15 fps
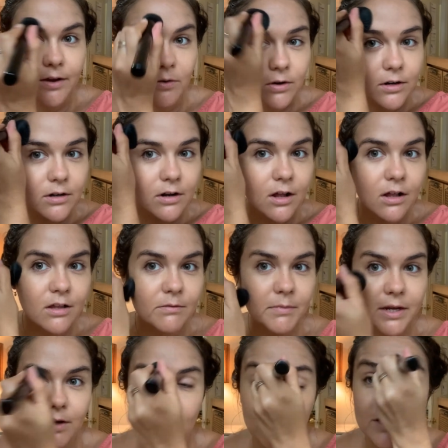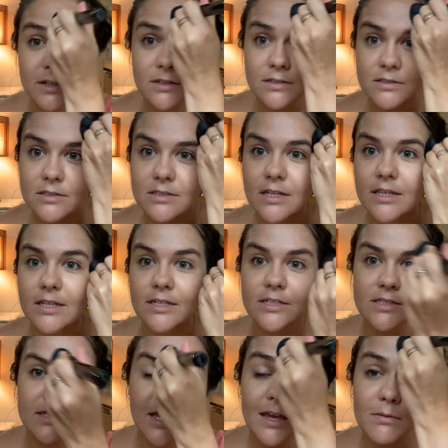ordered all of my oils and they
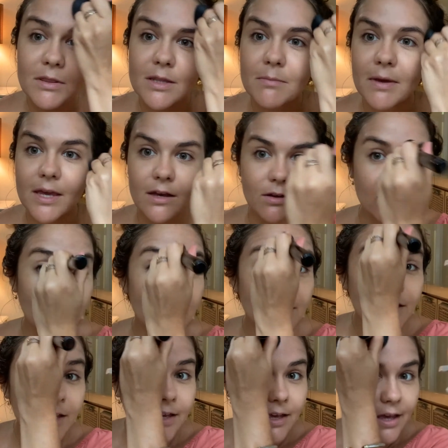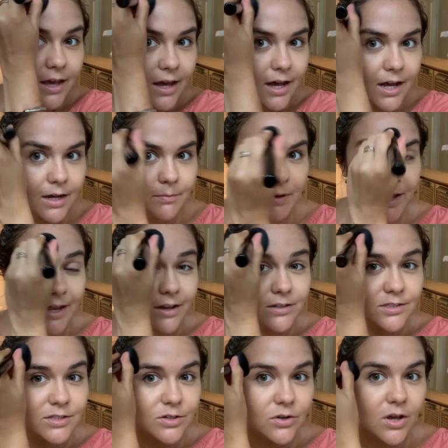just came in the mail. I
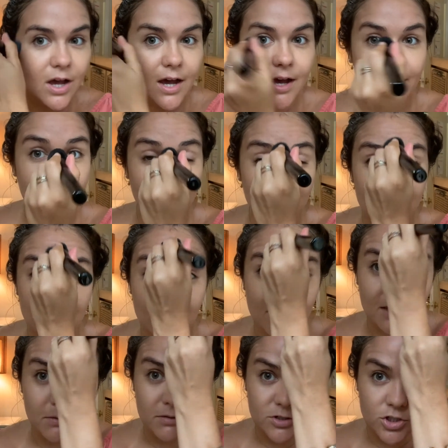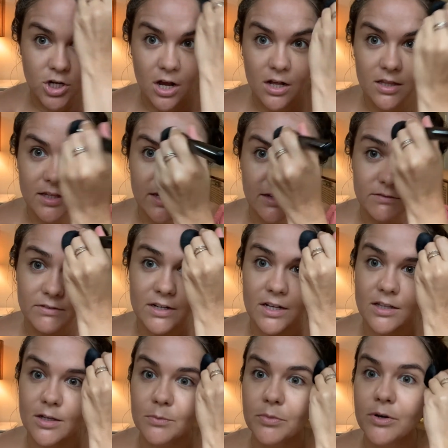also got the chocolate and
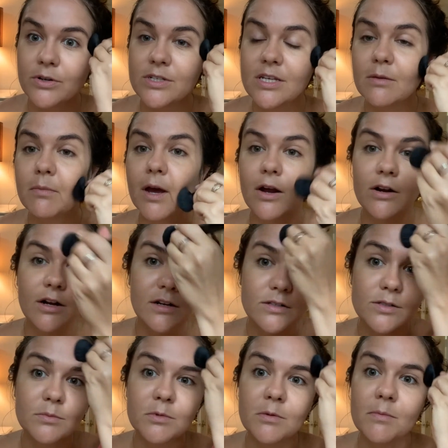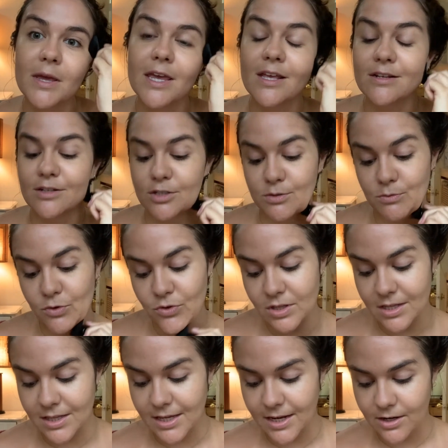vanilla protein powder, so I'm gonna be making a
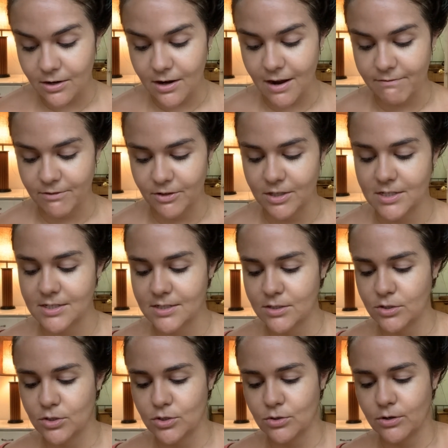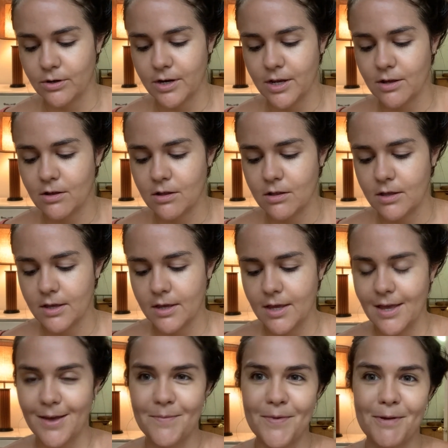smoothie later after this tutorial.
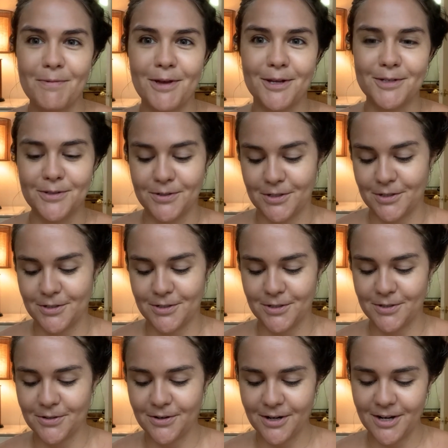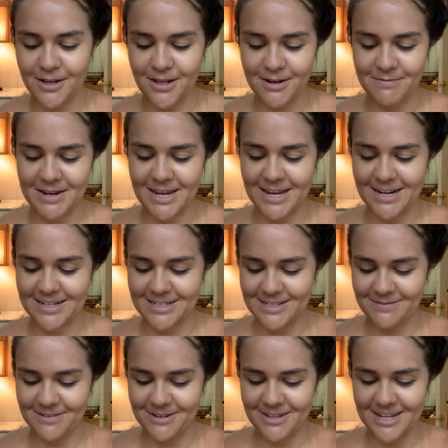Maybe I'll do another tutorial on making a
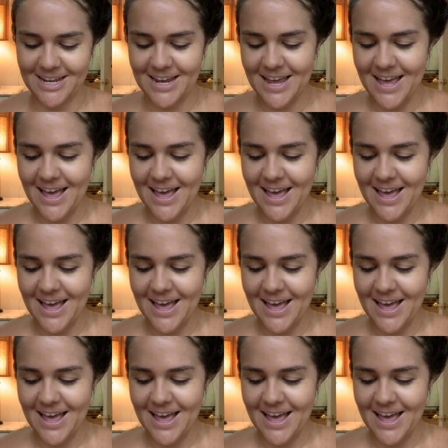smoothie